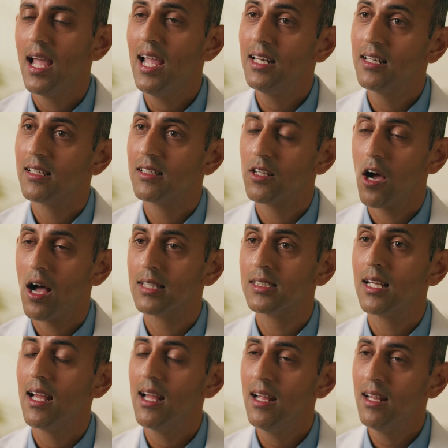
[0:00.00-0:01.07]
it can cause
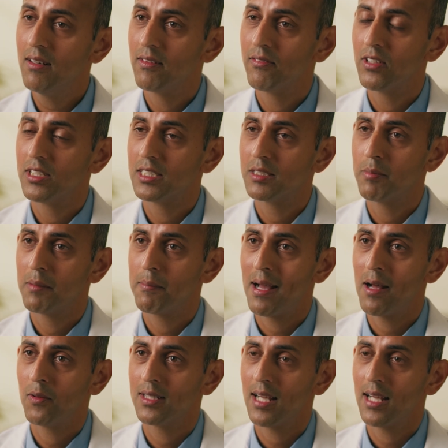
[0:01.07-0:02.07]
irreversible bowel